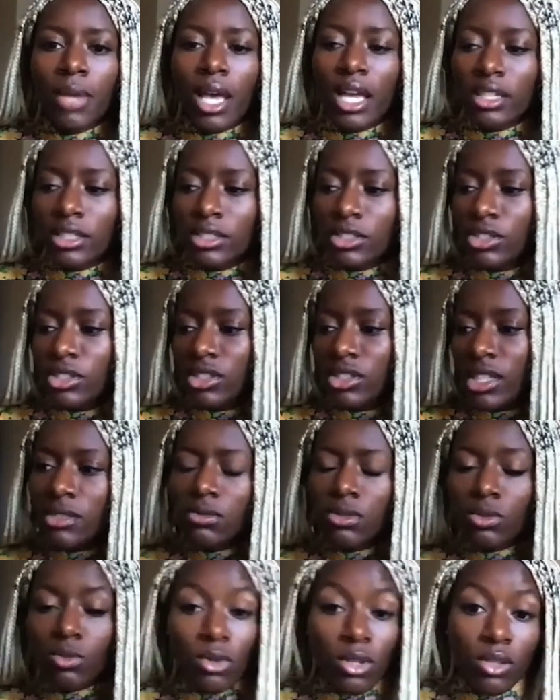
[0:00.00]
and this
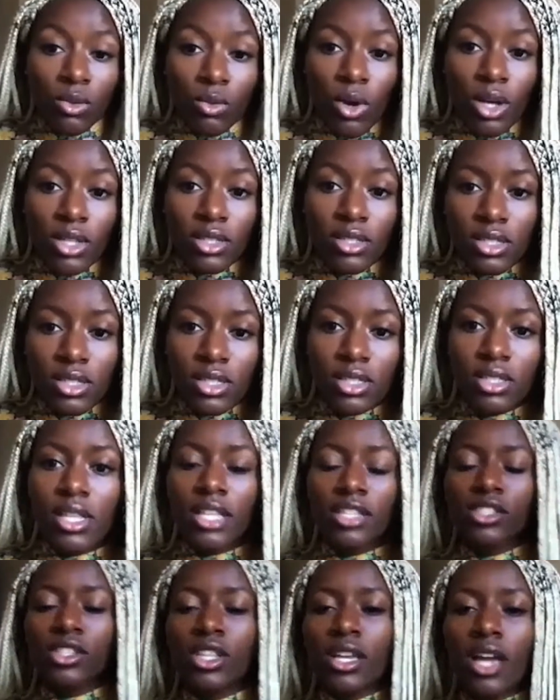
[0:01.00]
was one of the ones that
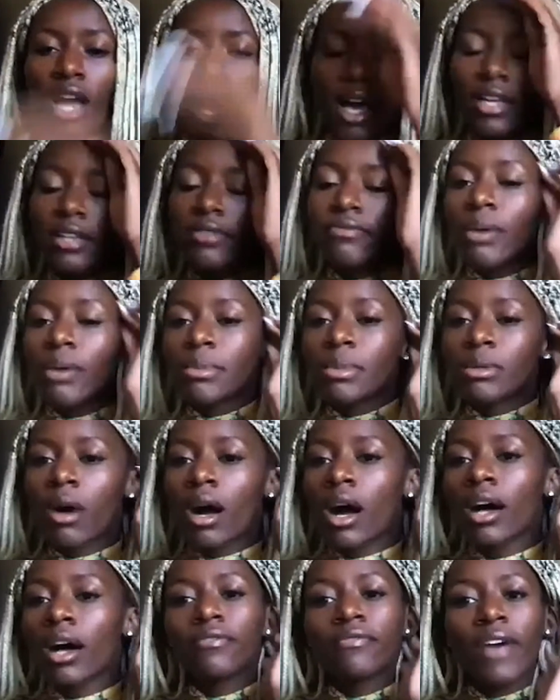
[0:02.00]
they got. Remy
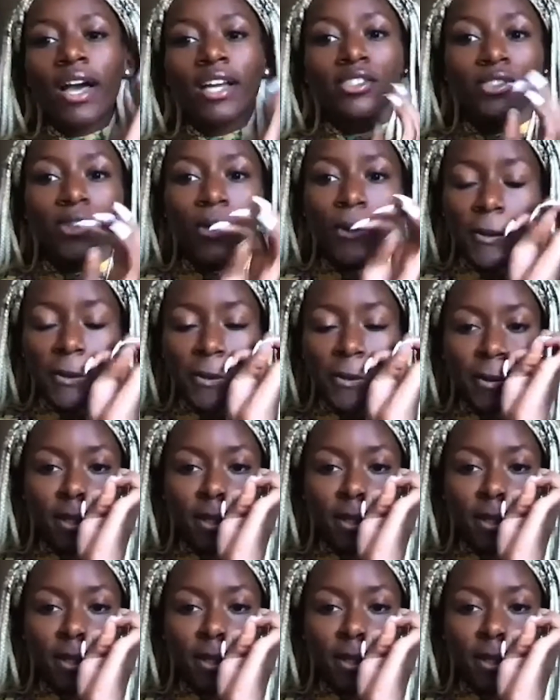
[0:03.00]
Ma and Fat Joe were in this